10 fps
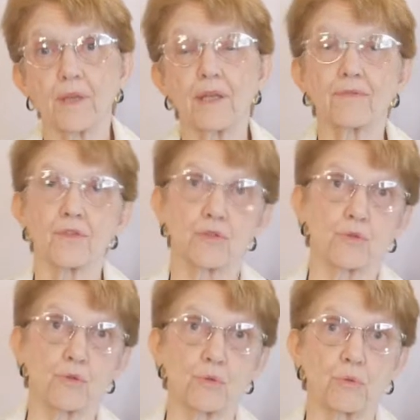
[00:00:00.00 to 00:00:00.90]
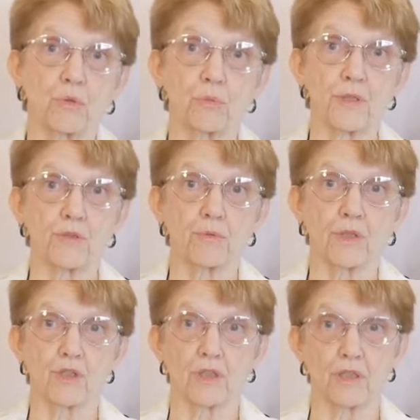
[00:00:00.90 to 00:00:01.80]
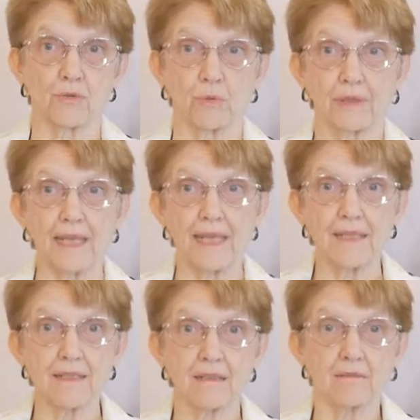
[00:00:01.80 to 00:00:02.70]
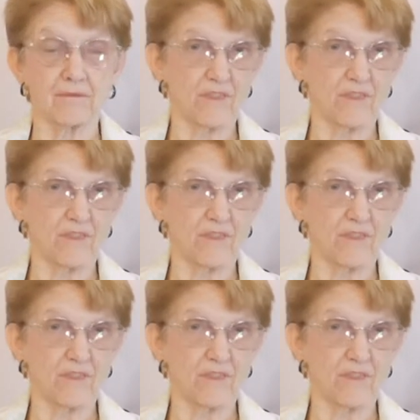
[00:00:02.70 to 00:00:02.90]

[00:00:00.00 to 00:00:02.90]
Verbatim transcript: If the sutural restriction is released,